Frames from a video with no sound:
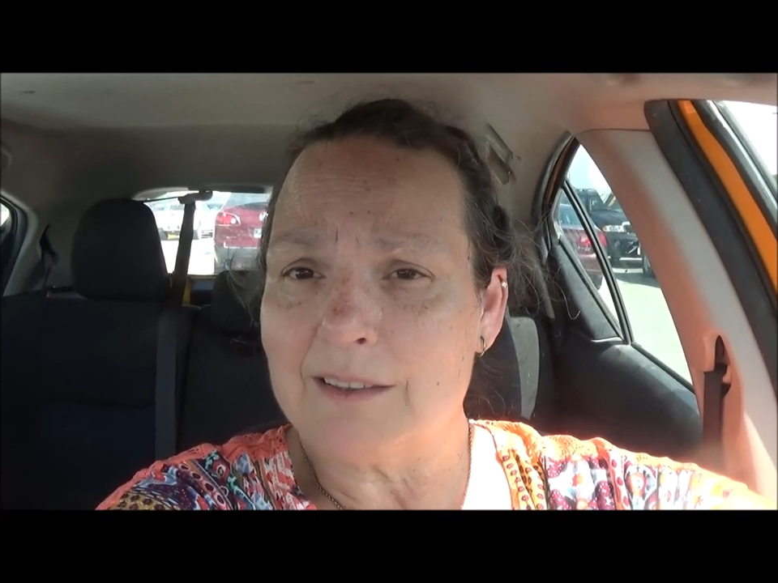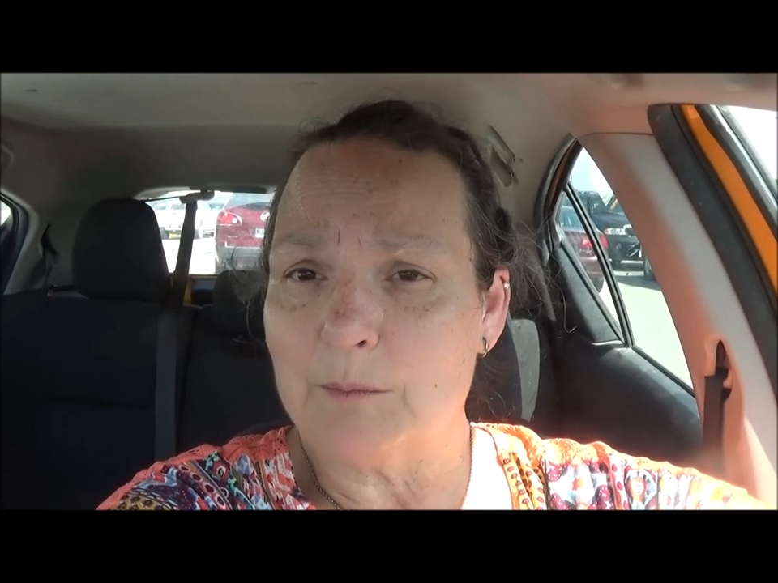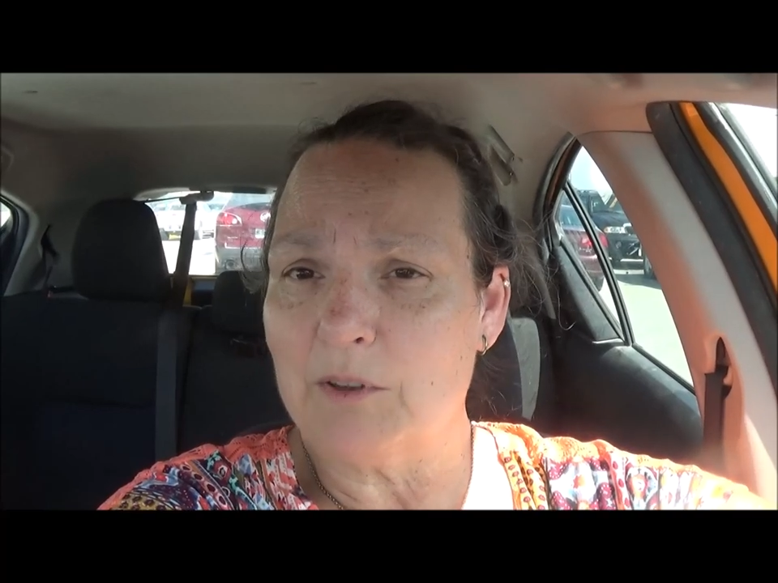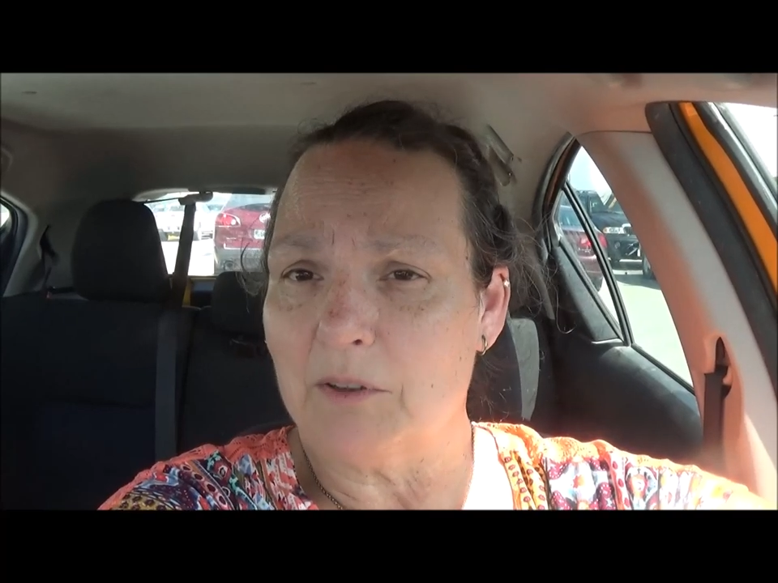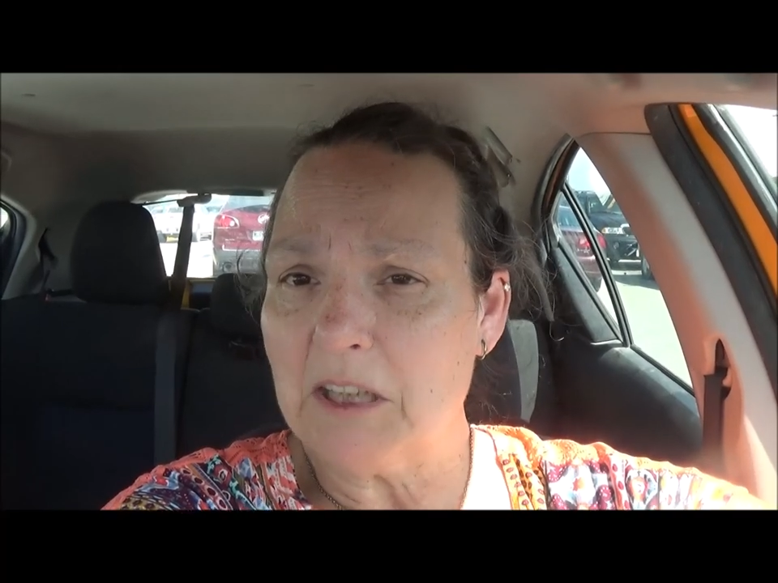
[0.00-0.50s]

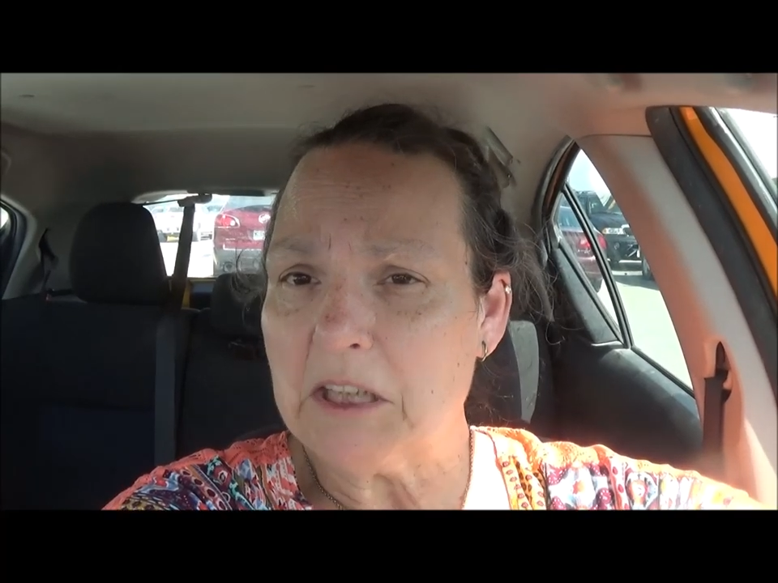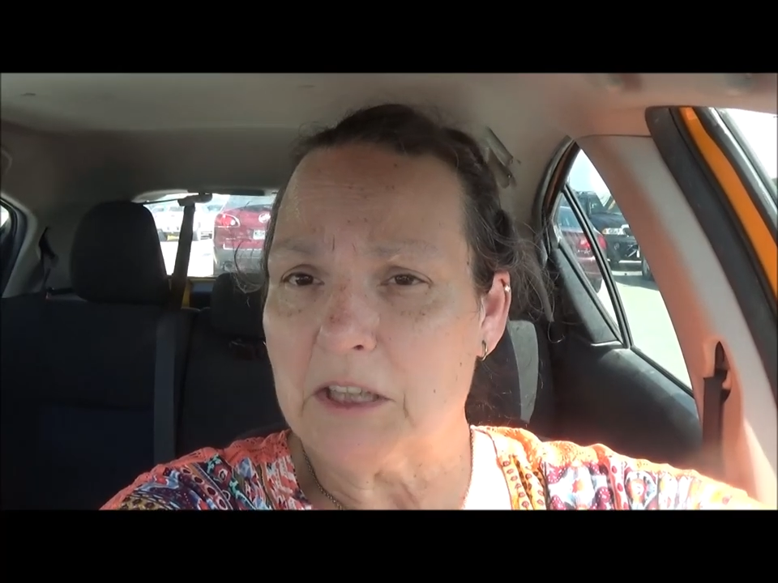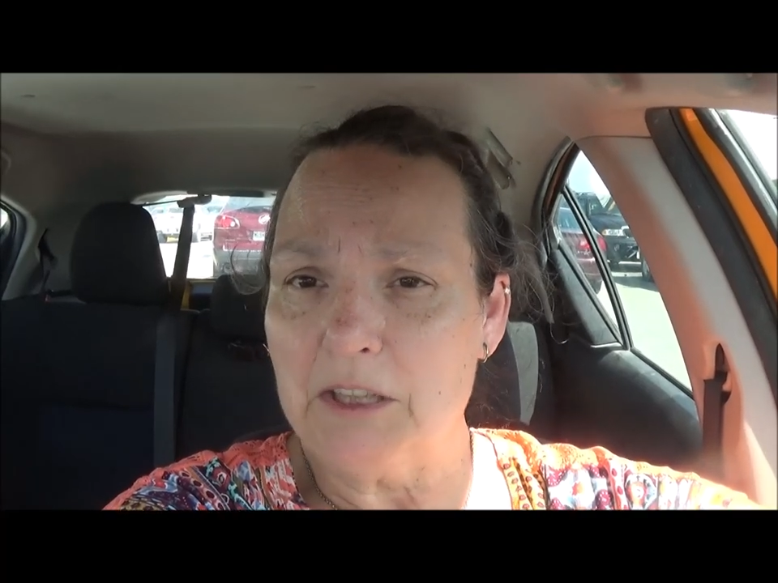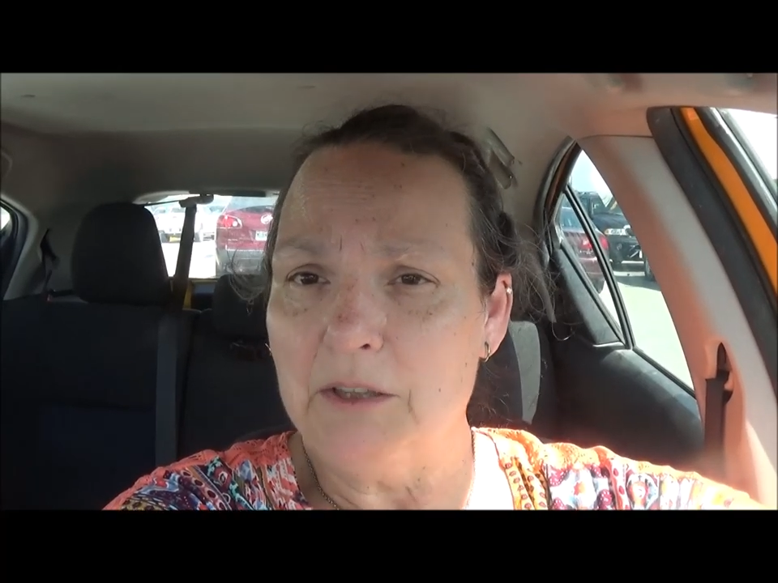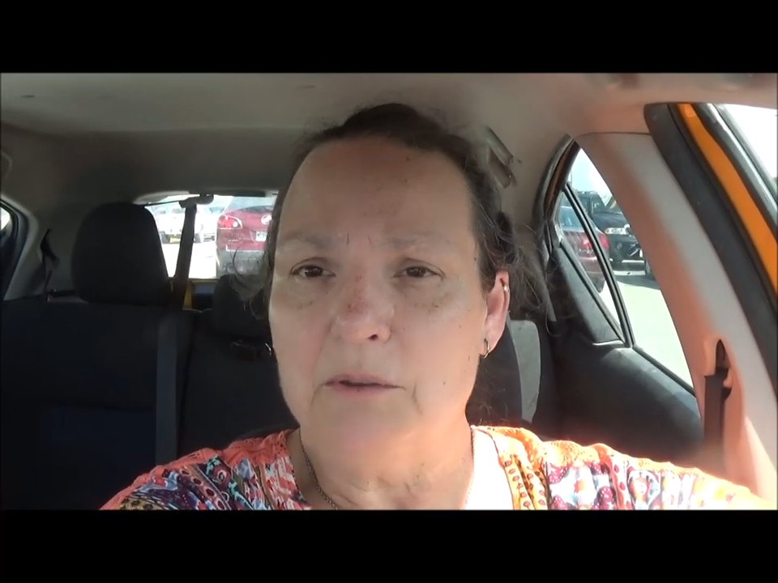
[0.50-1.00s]
some Gorilla
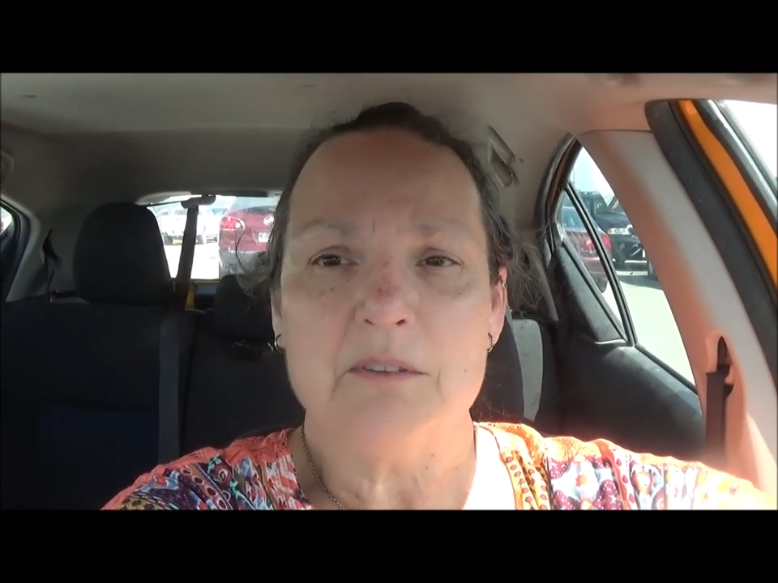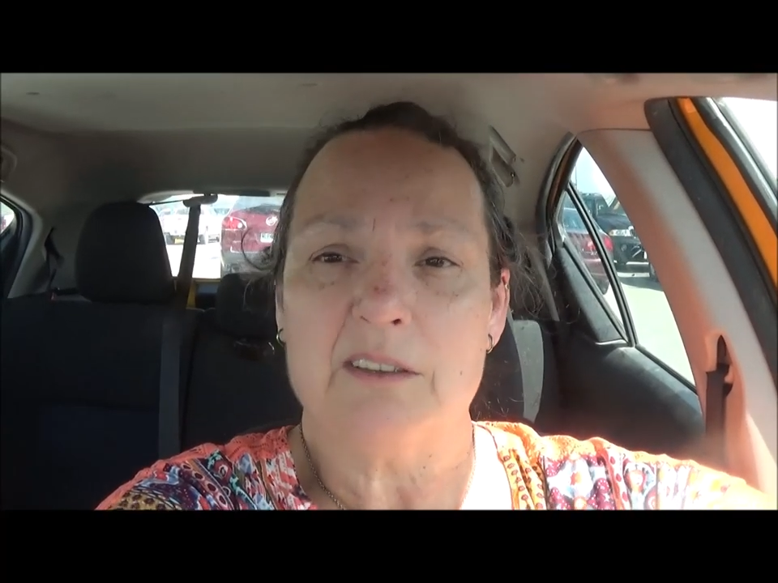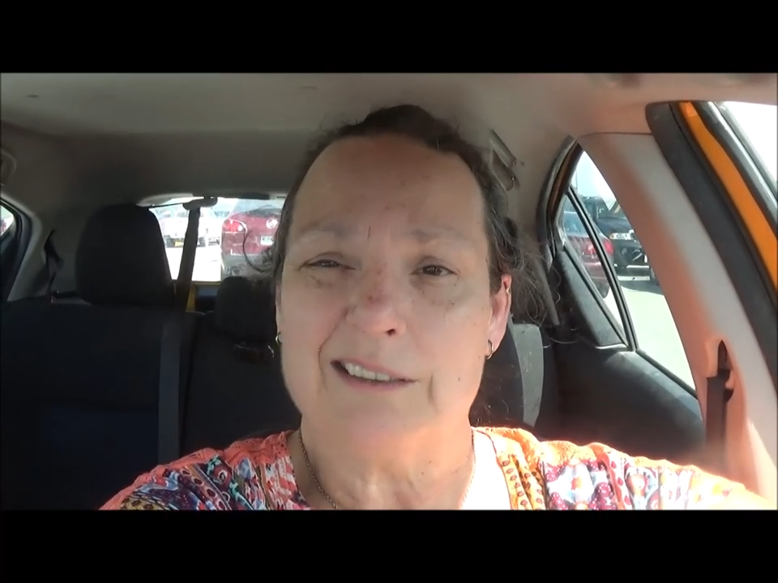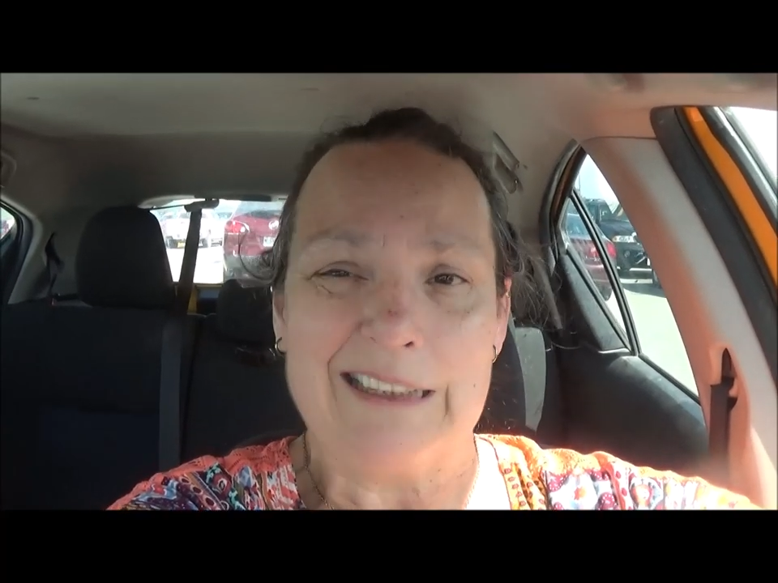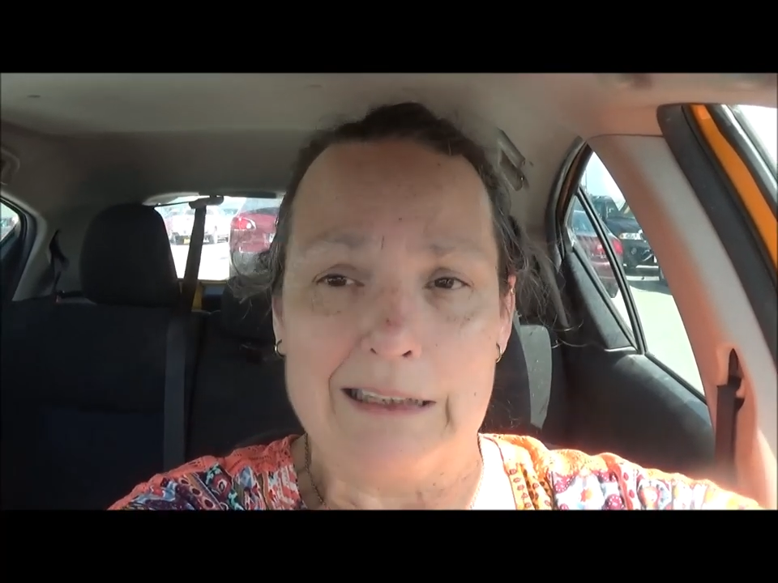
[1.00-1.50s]
Glue
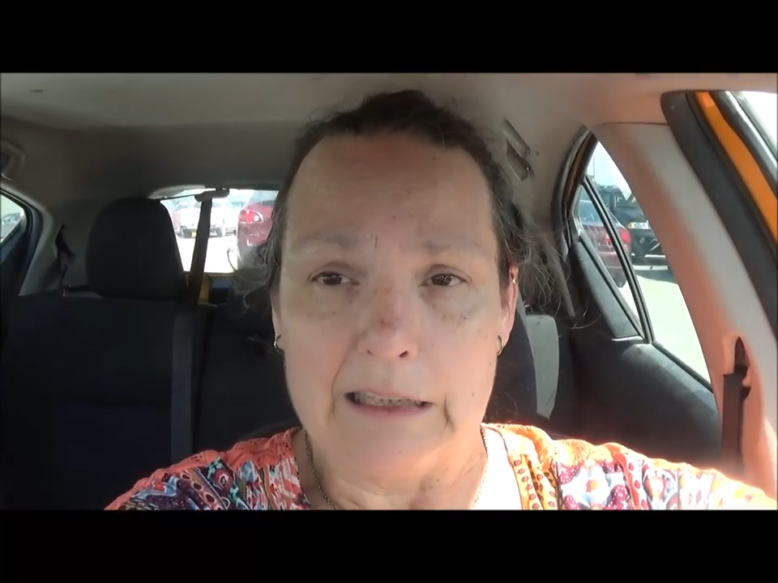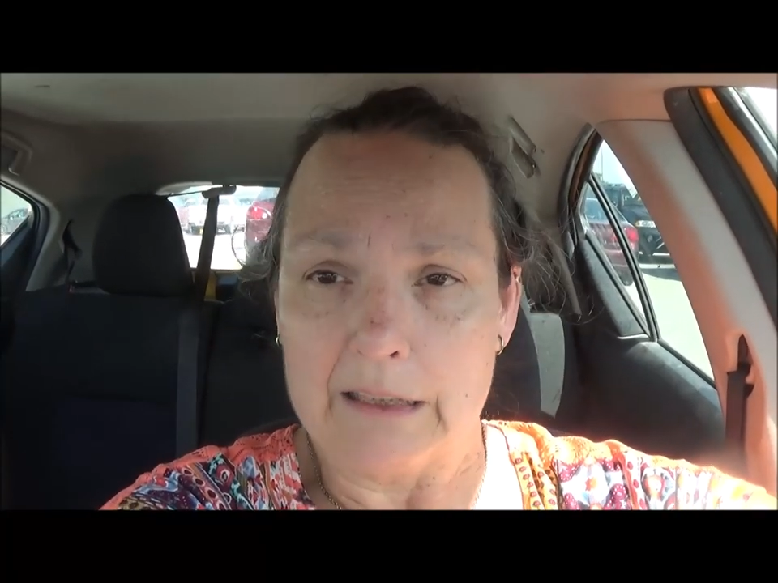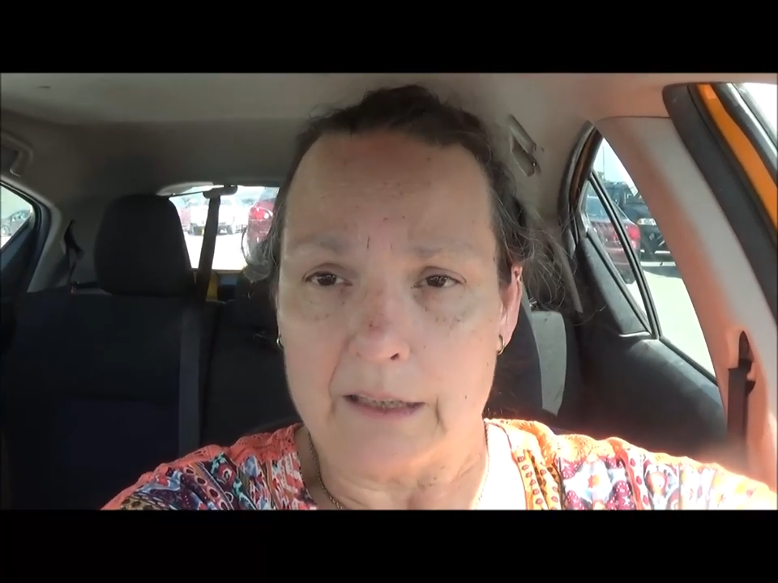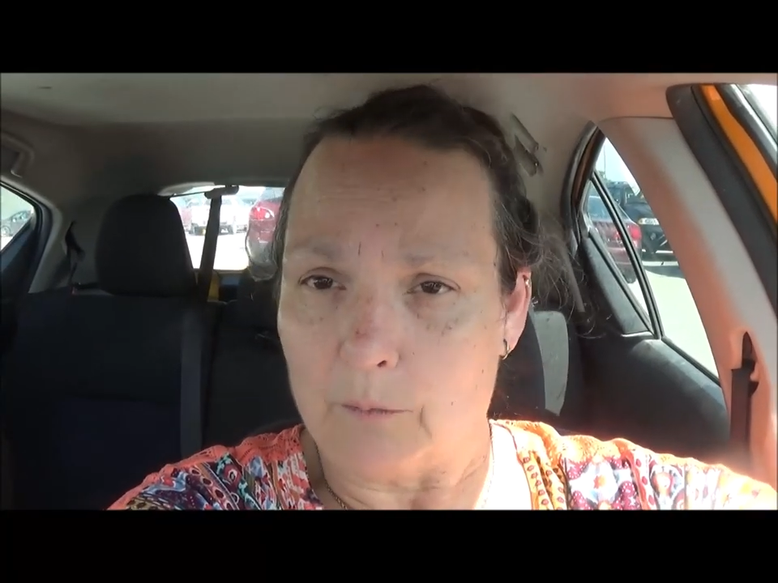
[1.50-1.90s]
sealant